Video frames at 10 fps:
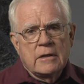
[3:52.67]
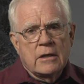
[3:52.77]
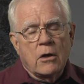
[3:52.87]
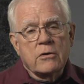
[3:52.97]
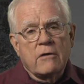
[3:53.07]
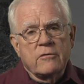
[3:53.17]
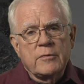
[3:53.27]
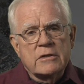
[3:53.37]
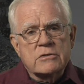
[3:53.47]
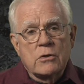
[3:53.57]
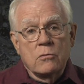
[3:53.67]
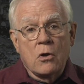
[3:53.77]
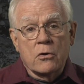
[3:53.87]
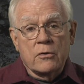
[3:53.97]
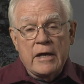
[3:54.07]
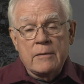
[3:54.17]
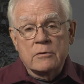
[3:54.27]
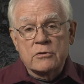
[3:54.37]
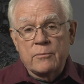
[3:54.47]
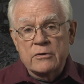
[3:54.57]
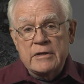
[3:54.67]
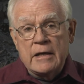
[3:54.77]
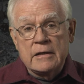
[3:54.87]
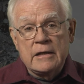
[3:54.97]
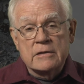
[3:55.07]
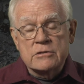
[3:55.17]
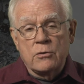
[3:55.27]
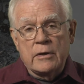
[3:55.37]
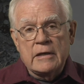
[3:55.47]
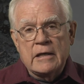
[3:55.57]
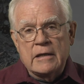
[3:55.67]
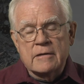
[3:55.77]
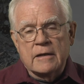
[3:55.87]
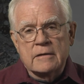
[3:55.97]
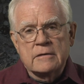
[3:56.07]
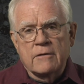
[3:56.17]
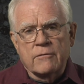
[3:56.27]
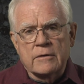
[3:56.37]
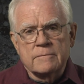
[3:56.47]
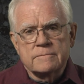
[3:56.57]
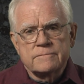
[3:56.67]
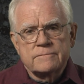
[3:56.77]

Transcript: and our government is no longer able to pretend it is doing anything different.